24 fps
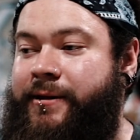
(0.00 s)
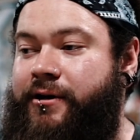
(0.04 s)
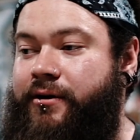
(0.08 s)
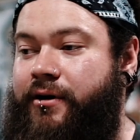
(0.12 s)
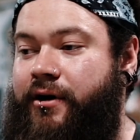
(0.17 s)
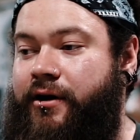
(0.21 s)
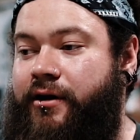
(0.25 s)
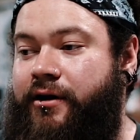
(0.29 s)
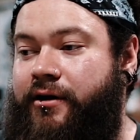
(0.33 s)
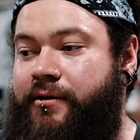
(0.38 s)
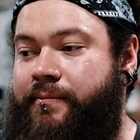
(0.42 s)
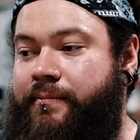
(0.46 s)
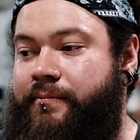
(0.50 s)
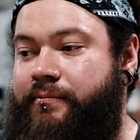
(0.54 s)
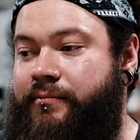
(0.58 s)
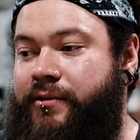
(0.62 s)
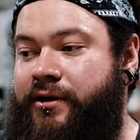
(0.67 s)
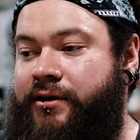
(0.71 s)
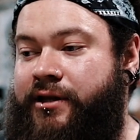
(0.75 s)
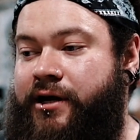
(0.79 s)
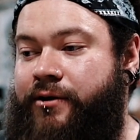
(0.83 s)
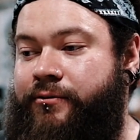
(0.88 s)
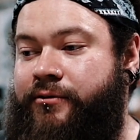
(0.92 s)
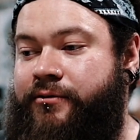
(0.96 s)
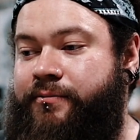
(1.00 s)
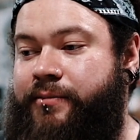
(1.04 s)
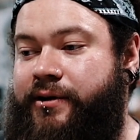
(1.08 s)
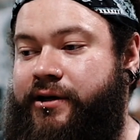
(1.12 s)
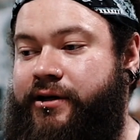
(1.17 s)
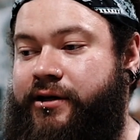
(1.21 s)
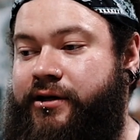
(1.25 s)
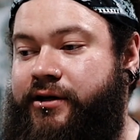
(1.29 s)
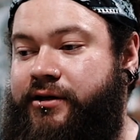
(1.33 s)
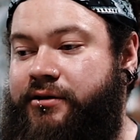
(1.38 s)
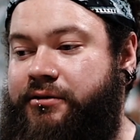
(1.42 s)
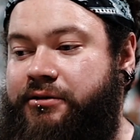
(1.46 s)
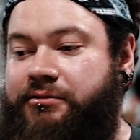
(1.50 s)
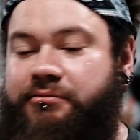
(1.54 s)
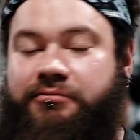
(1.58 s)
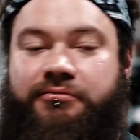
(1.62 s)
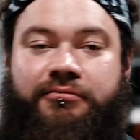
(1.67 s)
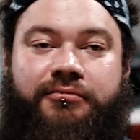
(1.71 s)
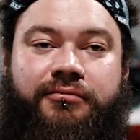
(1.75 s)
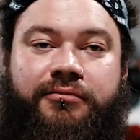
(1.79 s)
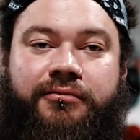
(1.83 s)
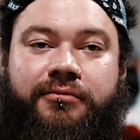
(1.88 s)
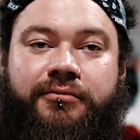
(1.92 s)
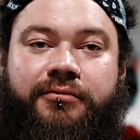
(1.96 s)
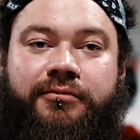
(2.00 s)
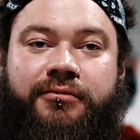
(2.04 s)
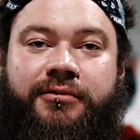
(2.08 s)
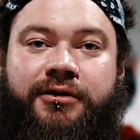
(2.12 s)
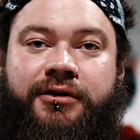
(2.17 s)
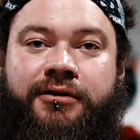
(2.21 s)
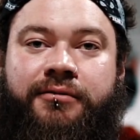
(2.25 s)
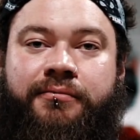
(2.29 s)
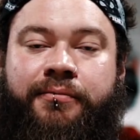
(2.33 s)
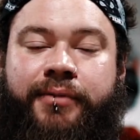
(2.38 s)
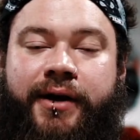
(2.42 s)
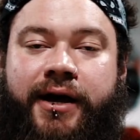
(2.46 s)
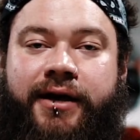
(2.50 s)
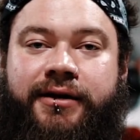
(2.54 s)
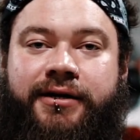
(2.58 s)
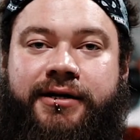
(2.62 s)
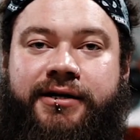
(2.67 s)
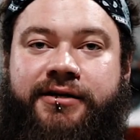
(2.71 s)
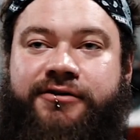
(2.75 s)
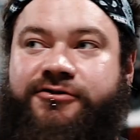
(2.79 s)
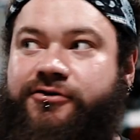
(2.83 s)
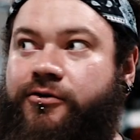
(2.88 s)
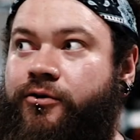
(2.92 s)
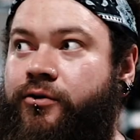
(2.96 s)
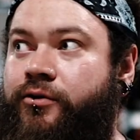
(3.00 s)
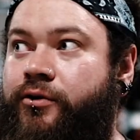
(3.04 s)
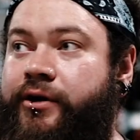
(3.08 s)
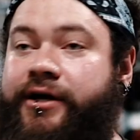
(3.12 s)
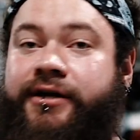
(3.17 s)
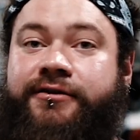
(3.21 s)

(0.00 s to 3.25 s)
And that would be bare knees or